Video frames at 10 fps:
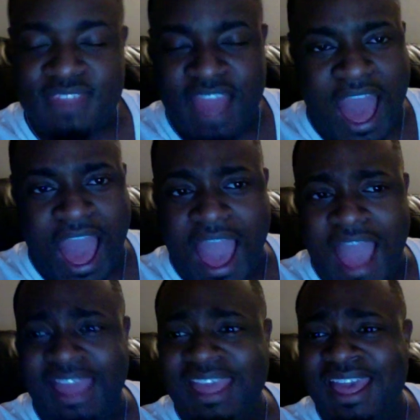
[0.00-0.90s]

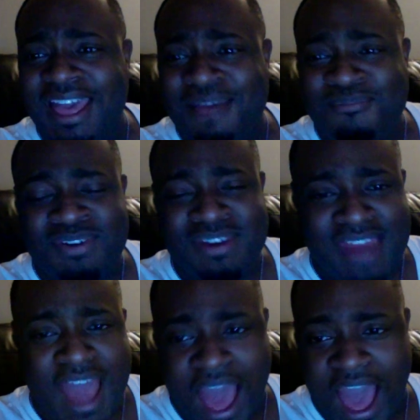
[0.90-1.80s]
I am
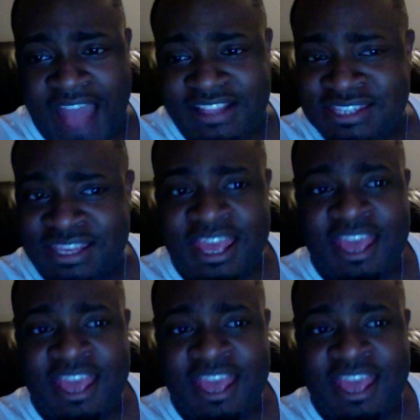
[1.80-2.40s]
not